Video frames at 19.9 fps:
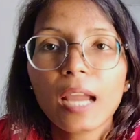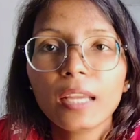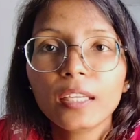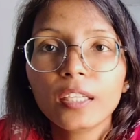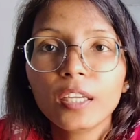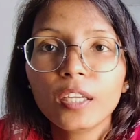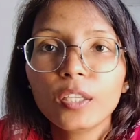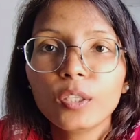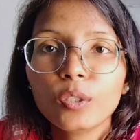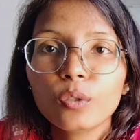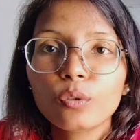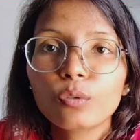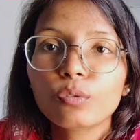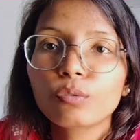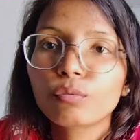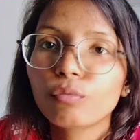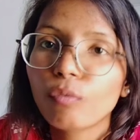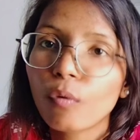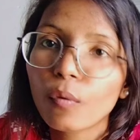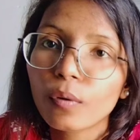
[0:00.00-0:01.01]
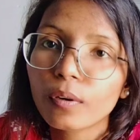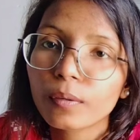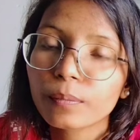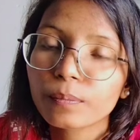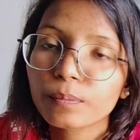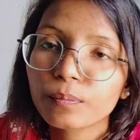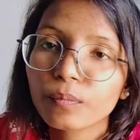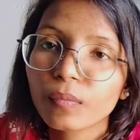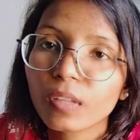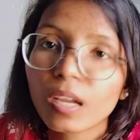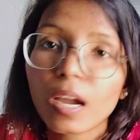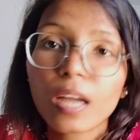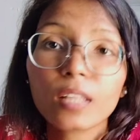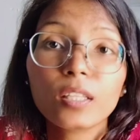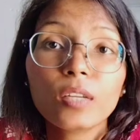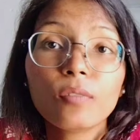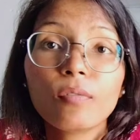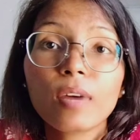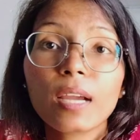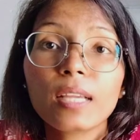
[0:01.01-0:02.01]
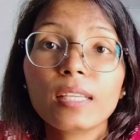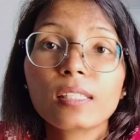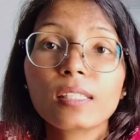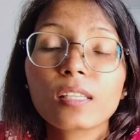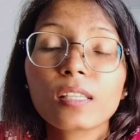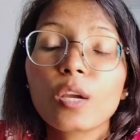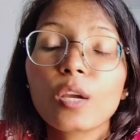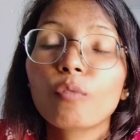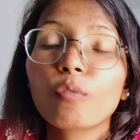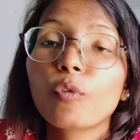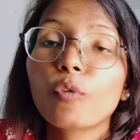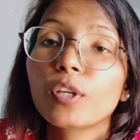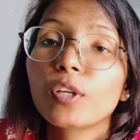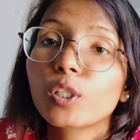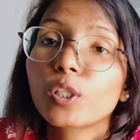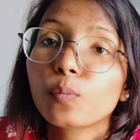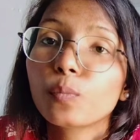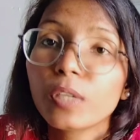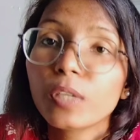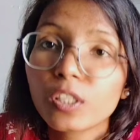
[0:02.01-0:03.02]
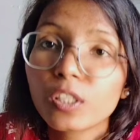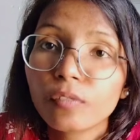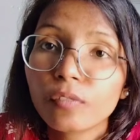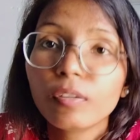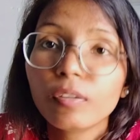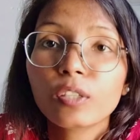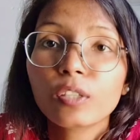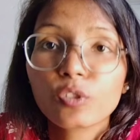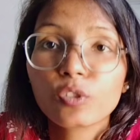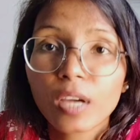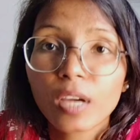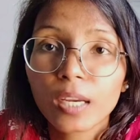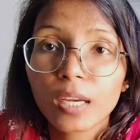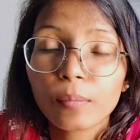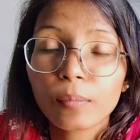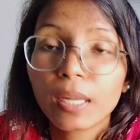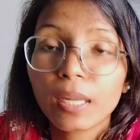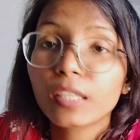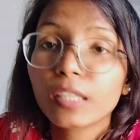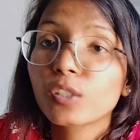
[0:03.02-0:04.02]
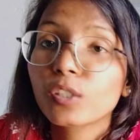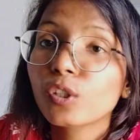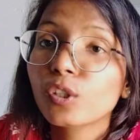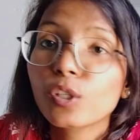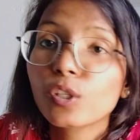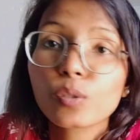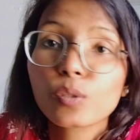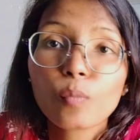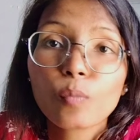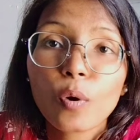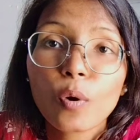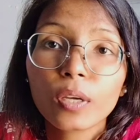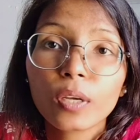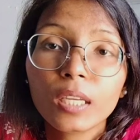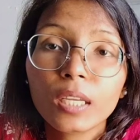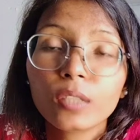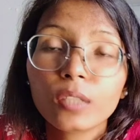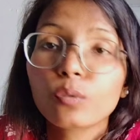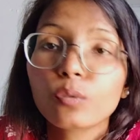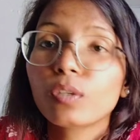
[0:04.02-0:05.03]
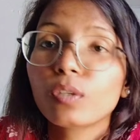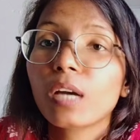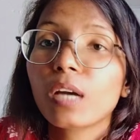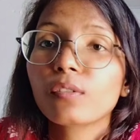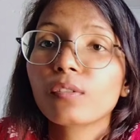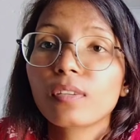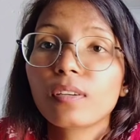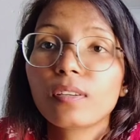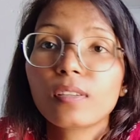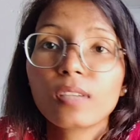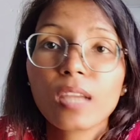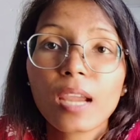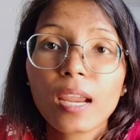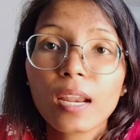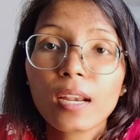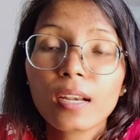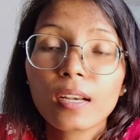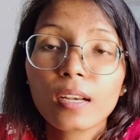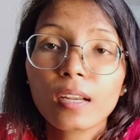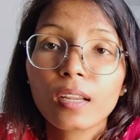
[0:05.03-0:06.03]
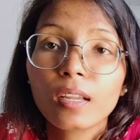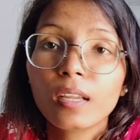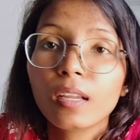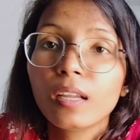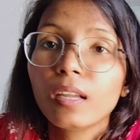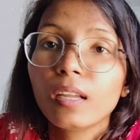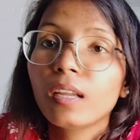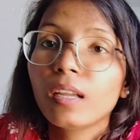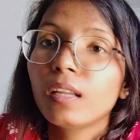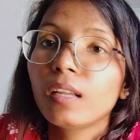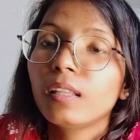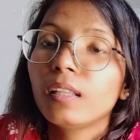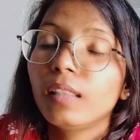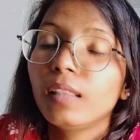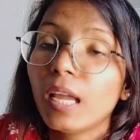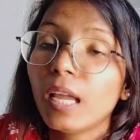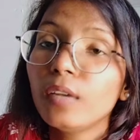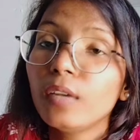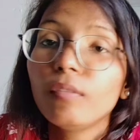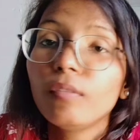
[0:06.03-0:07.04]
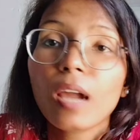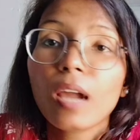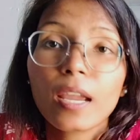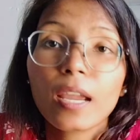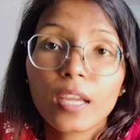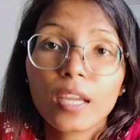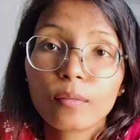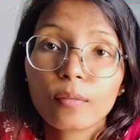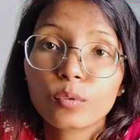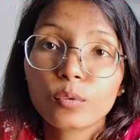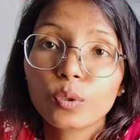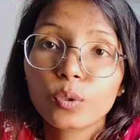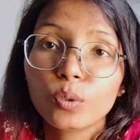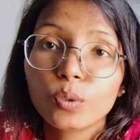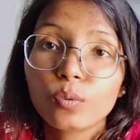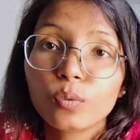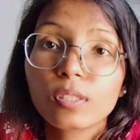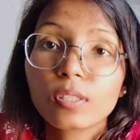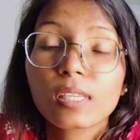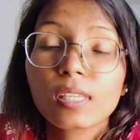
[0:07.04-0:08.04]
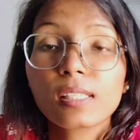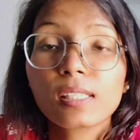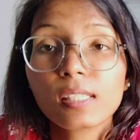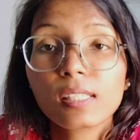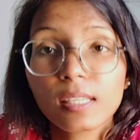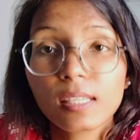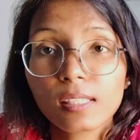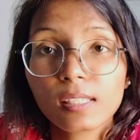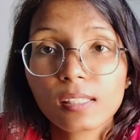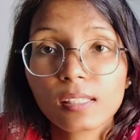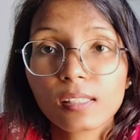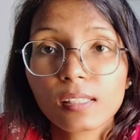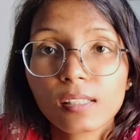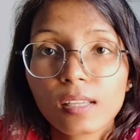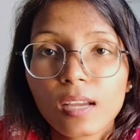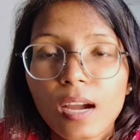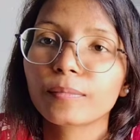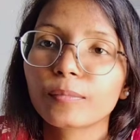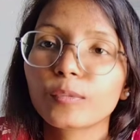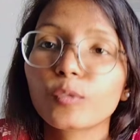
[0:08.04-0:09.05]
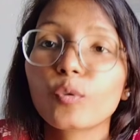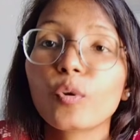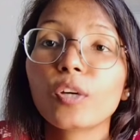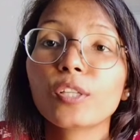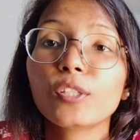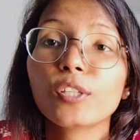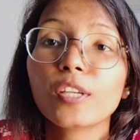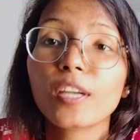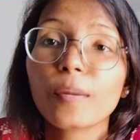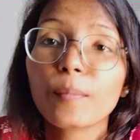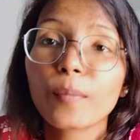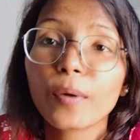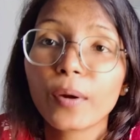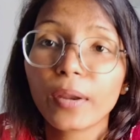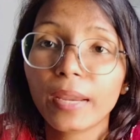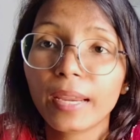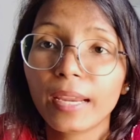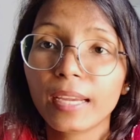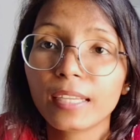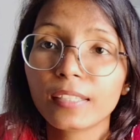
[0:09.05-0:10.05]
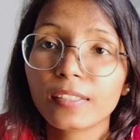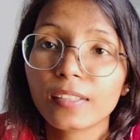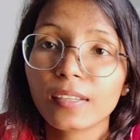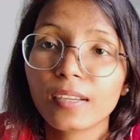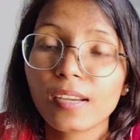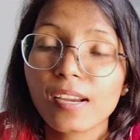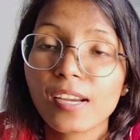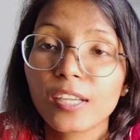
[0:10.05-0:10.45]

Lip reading: I can use for. Otherwise, for a specific time like since morning 2010, then I have to use since. Question number 8.